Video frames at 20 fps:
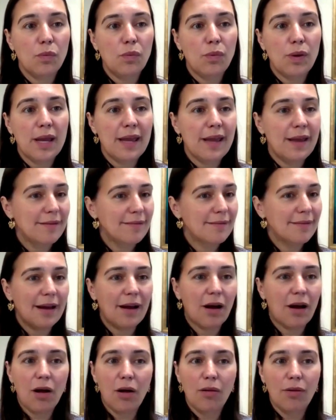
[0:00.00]
We
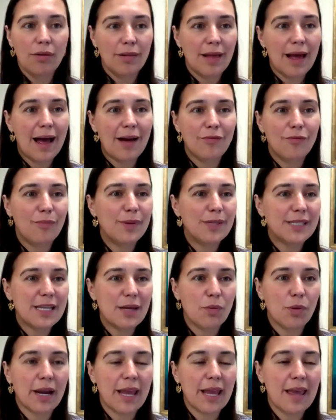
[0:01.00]
all have
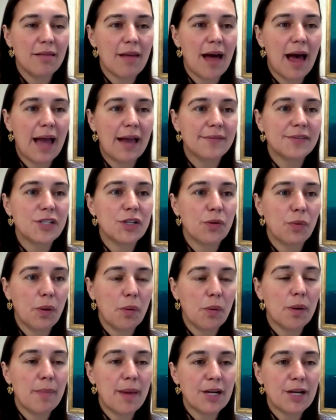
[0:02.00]
busy working lives. You know, we
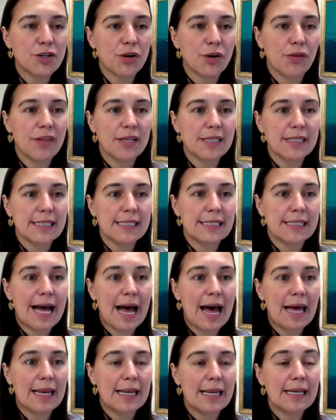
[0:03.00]
want to make sure this is
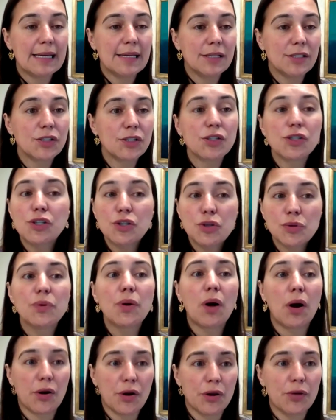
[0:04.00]
not too
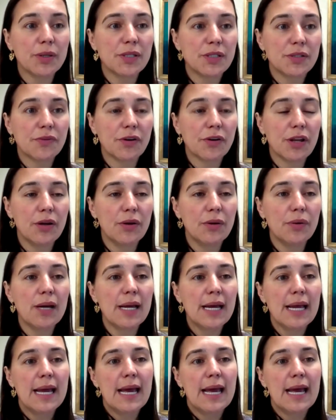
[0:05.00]
arduous for you.